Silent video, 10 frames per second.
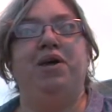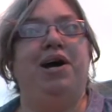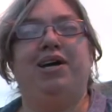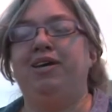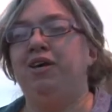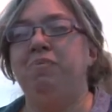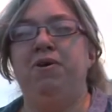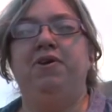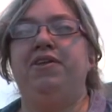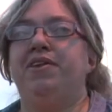a
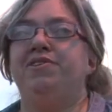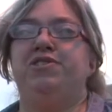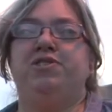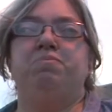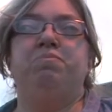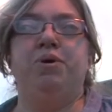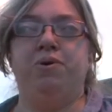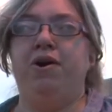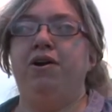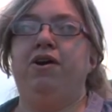community that is just built
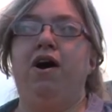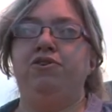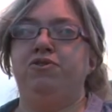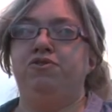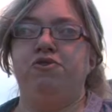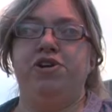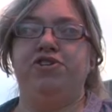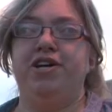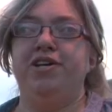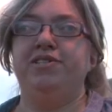on cultural
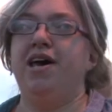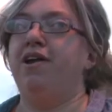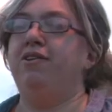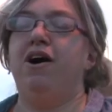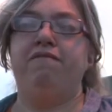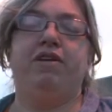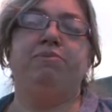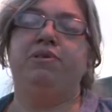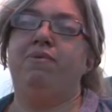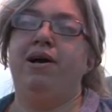traditions and a lot of them
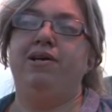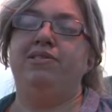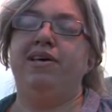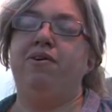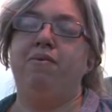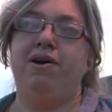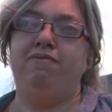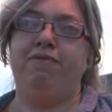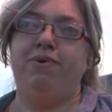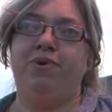center around
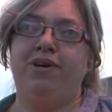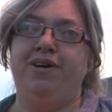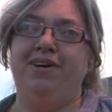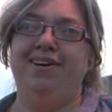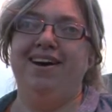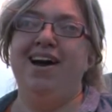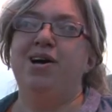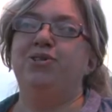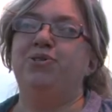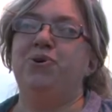food.
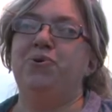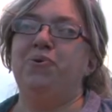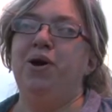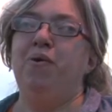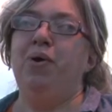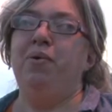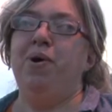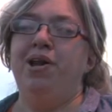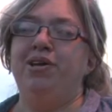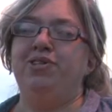So we
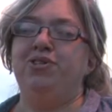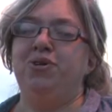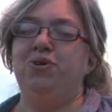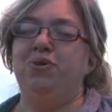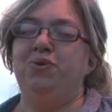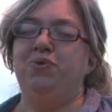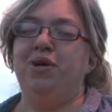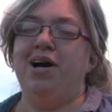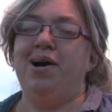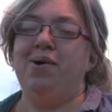wanted to
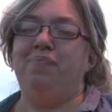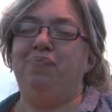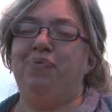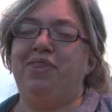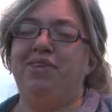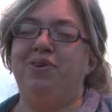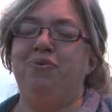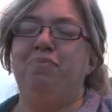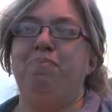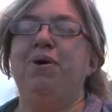uh,
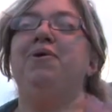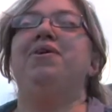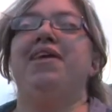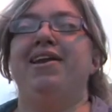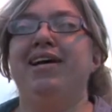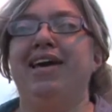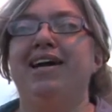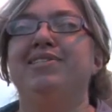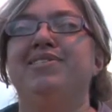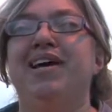to build on that, I
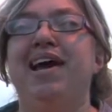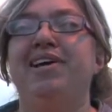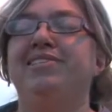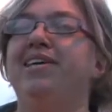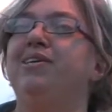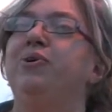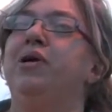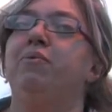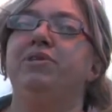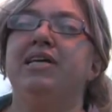guess, and take a look
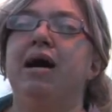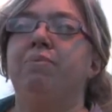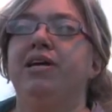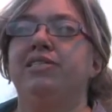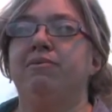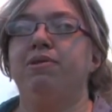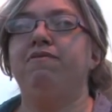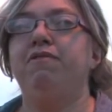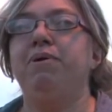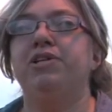at what's happening at some of the
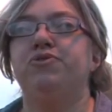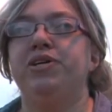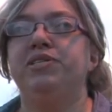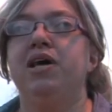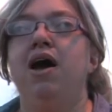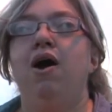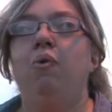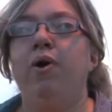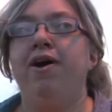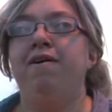food pantries
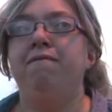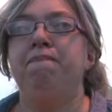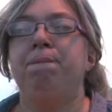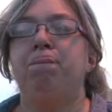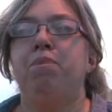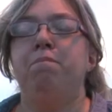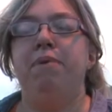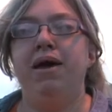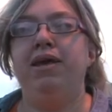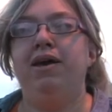where
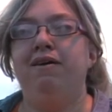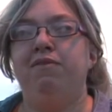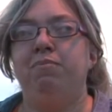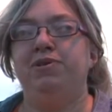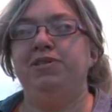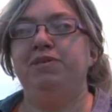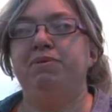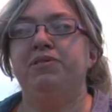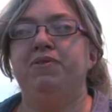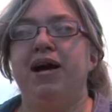Many of the
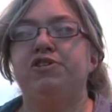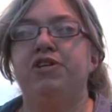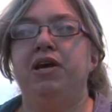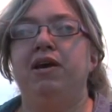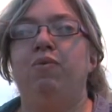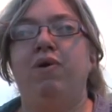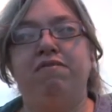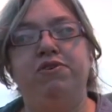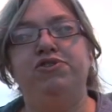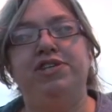participants are actually
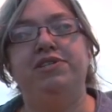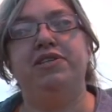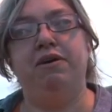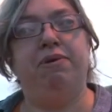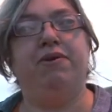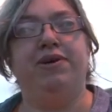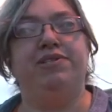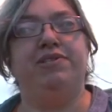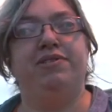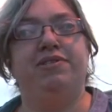refugees and
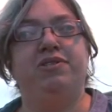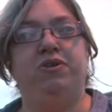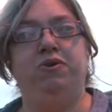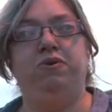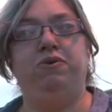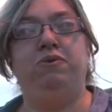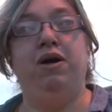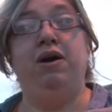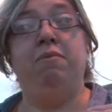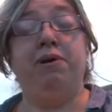immigrants to
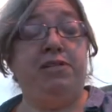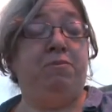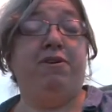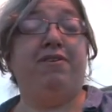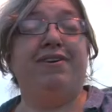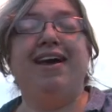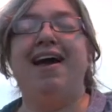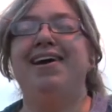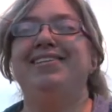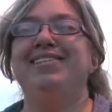Pittsburgh
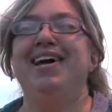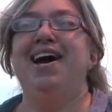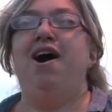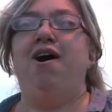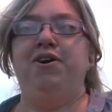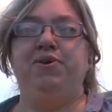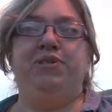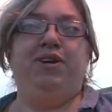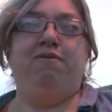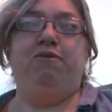and are
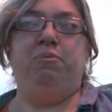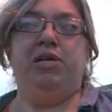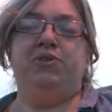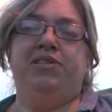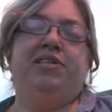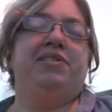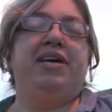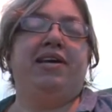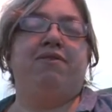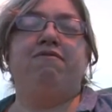using our food pantries as they
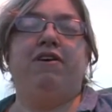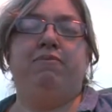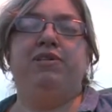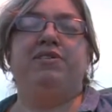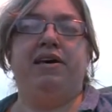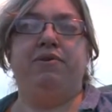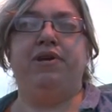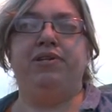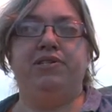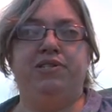get their family settled
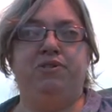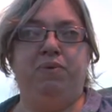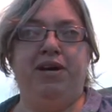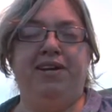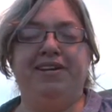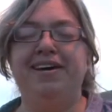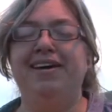and situated.